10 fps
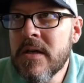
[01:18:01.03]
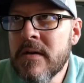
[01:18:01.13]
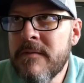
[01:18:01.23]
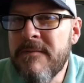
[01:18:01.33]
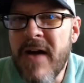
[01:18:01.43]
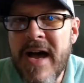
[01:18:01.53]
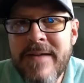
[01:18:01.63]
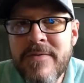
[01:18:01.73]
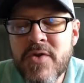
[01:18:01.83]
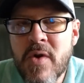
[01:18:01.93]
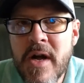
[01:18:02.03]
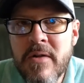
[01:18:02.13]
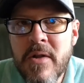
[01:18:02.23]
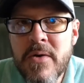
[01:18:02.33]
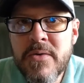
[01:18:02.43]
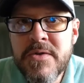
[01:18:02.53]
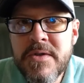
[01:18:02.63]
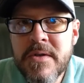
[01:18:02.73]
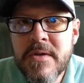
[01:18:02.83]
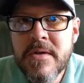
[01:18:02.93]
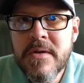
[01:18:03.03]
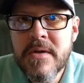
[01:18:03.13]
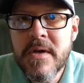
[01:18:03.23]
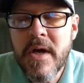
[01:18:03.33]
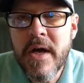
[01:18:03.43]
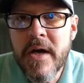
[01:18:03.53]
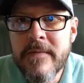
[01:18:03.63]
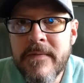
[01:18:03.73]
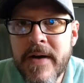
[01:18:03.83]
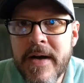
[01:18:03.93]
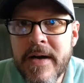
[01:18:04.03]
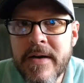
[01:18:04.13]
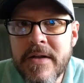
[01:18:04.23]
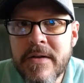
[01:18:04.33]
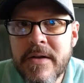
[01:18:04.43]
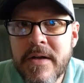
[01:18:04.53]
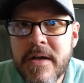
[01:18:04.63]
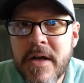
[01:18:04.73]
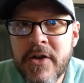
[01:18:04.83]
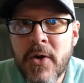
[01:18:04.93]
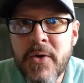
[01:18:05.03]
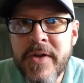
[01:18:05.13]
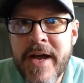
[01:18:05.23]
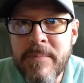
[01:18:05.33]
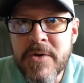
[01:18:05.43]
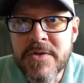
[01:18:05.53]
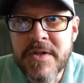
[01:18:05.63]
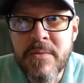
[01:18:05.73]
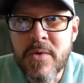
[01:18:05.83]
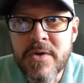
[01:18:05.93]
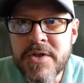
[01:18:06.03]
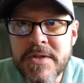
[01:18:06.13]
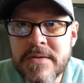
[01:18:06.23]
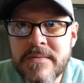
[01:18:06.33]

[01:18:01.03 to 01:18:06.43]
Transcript: 5 truckloads of adult diapers that were just